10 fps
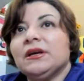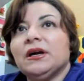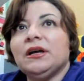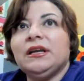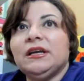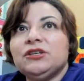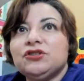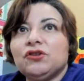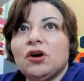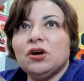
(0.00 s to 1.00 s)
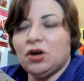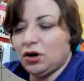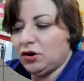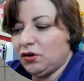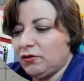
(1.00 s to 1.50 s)
an inch long are
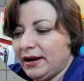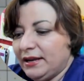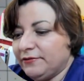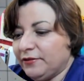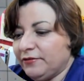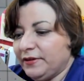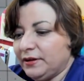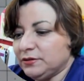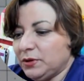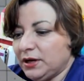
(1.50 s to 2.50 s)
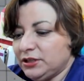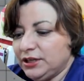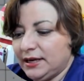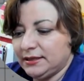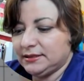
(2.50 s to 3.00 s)
great for felt
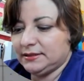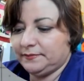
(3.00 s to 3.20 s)
projects.